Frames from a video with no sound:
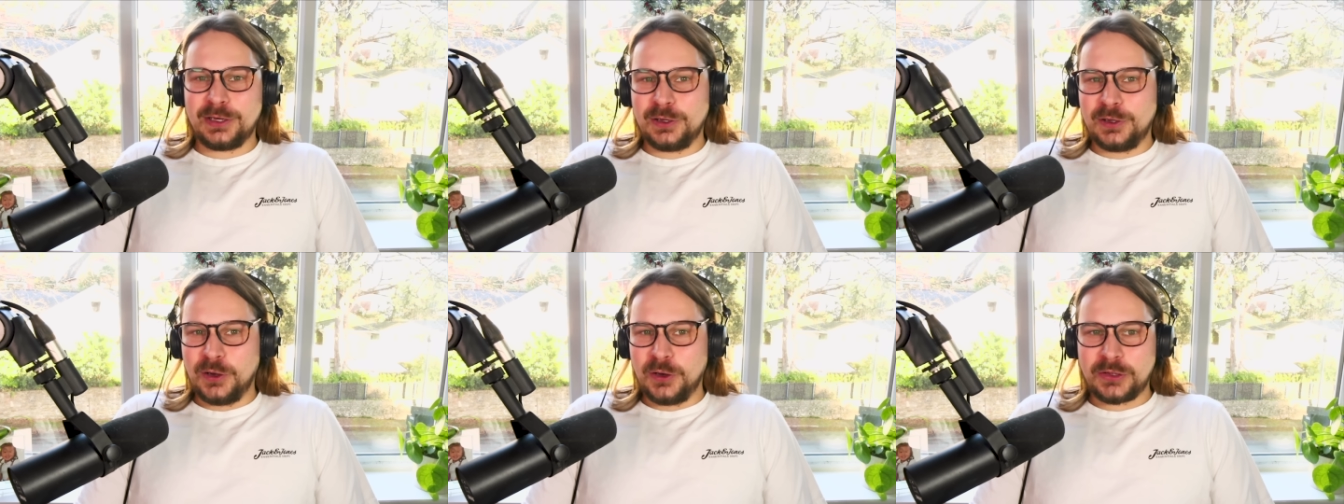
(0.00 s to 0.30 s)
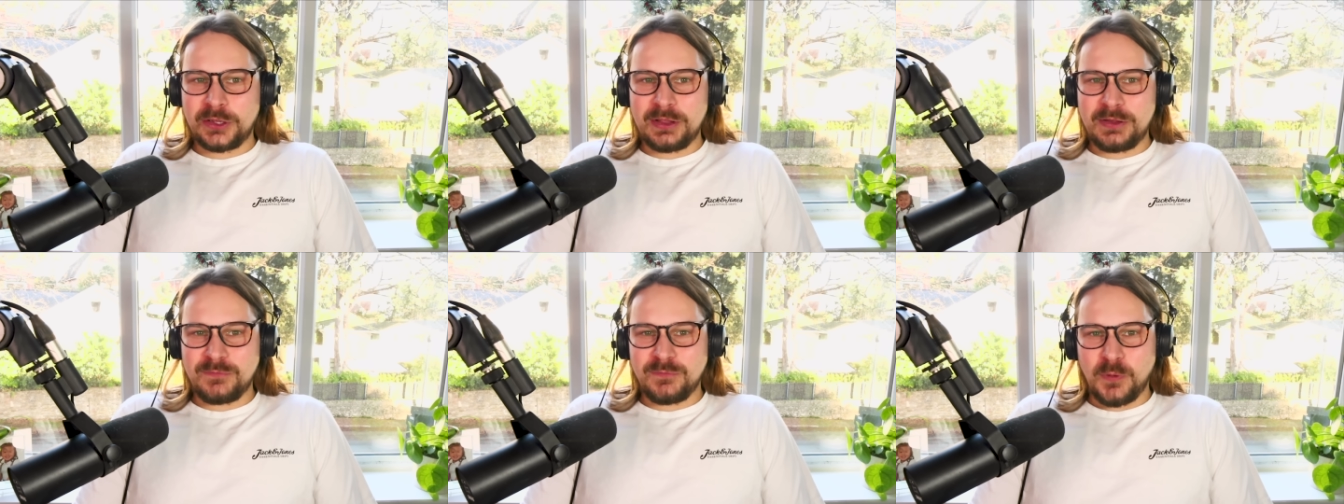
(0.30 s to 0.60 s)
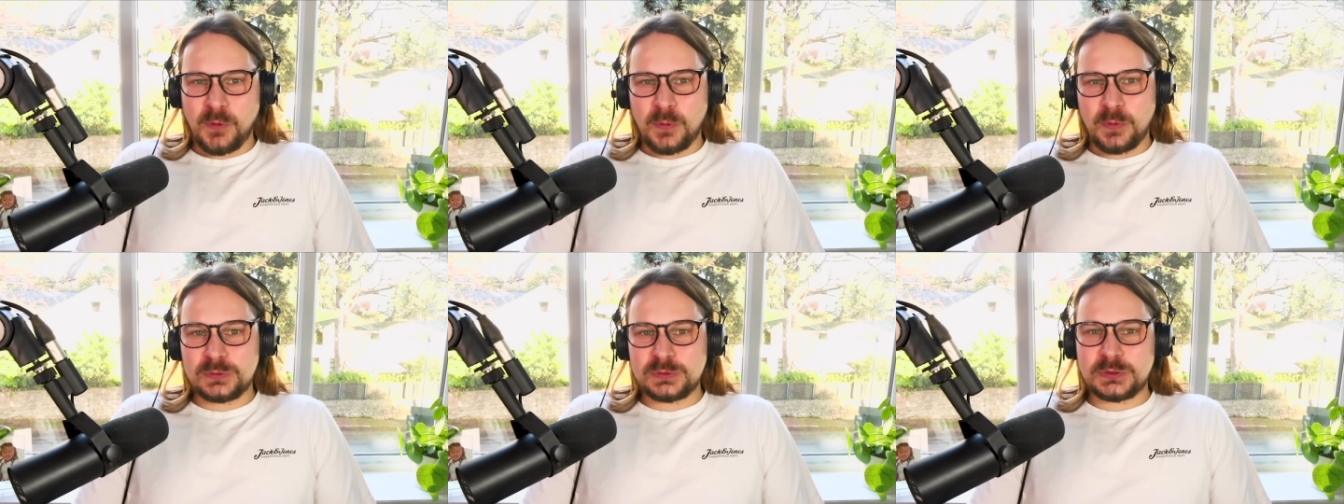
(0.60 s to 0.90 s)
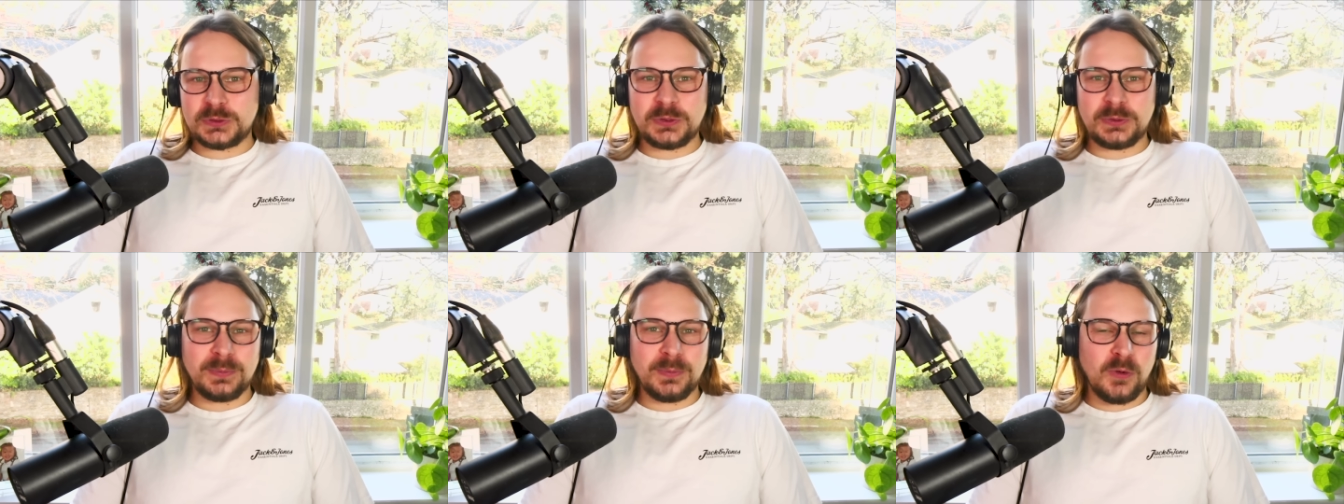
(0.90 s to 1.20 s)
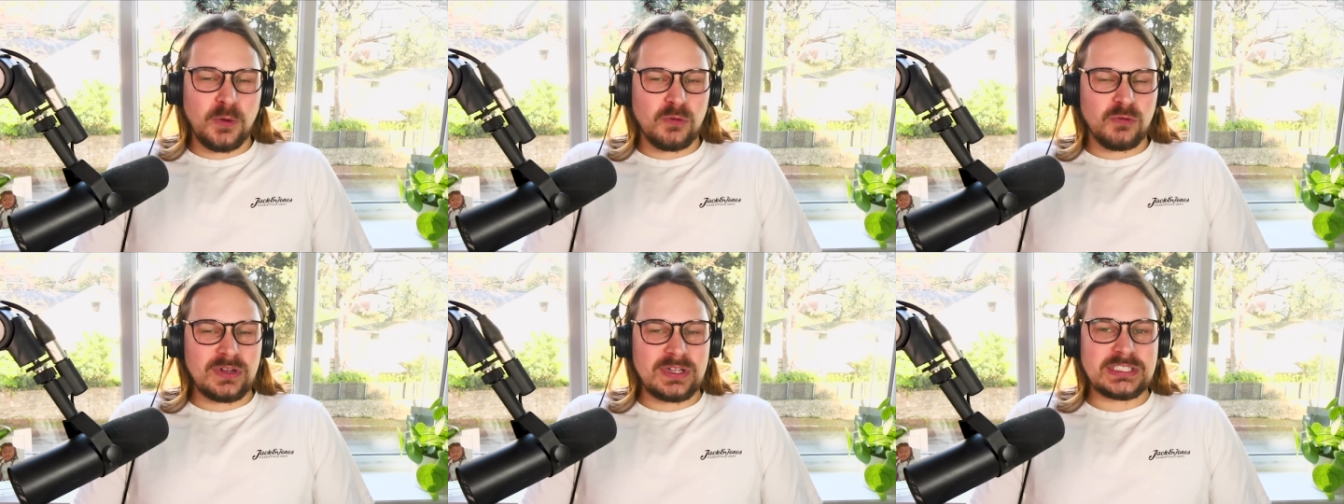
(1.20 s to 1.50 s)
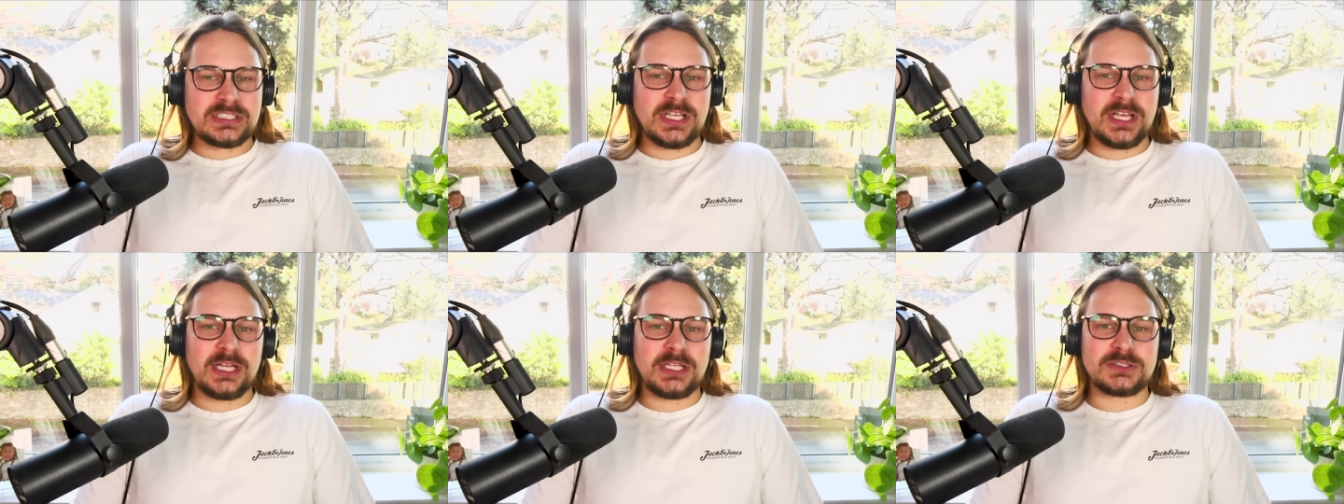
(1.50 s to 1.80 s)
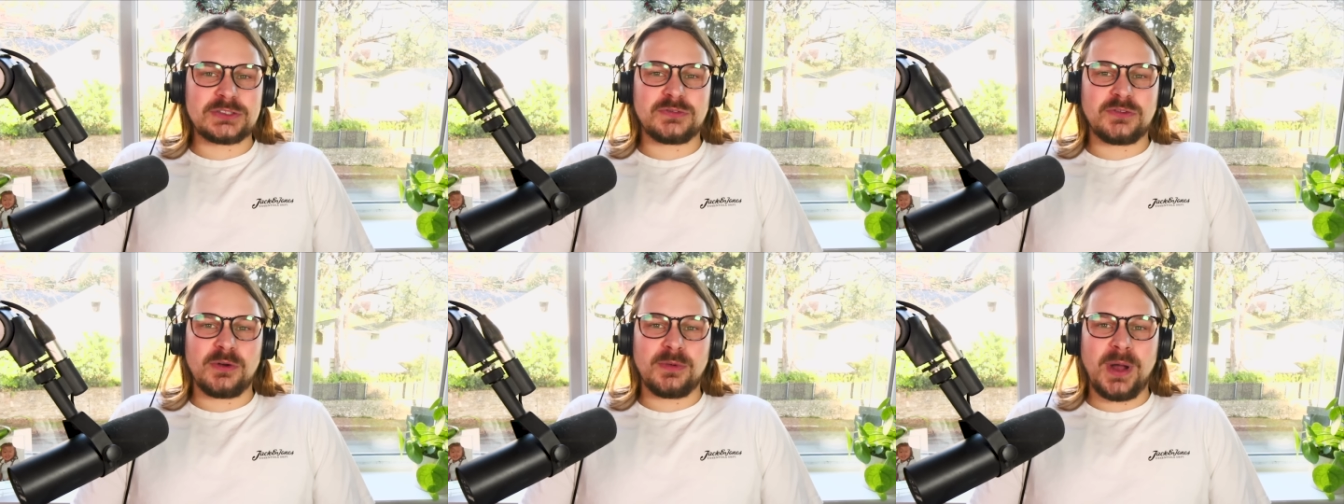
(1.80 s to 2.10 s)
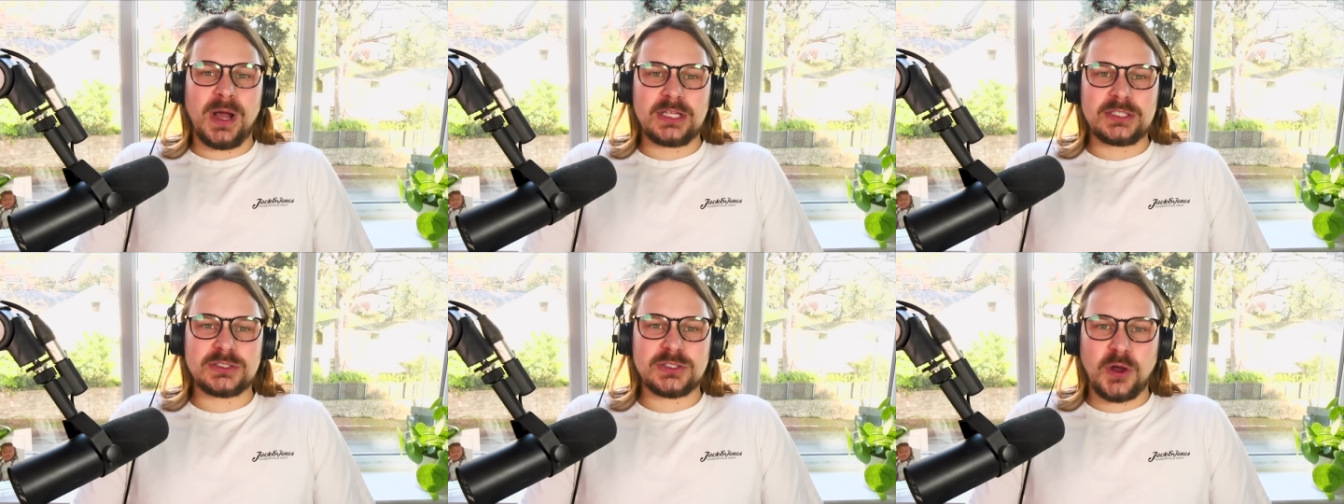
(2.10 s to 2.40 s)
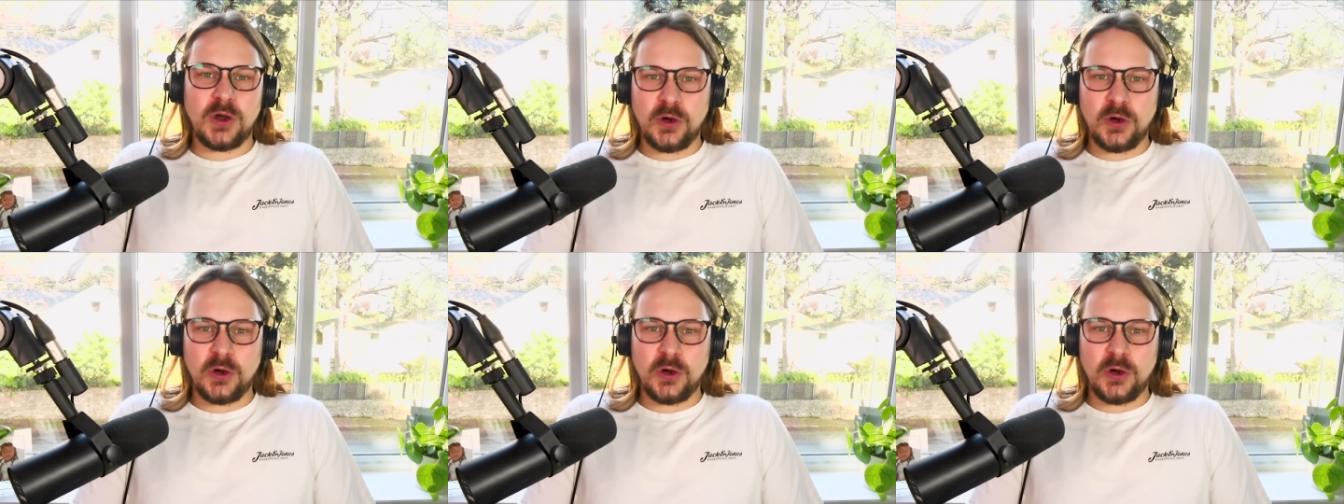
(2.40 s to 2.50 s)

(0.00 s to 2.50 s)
looking forward to more research from us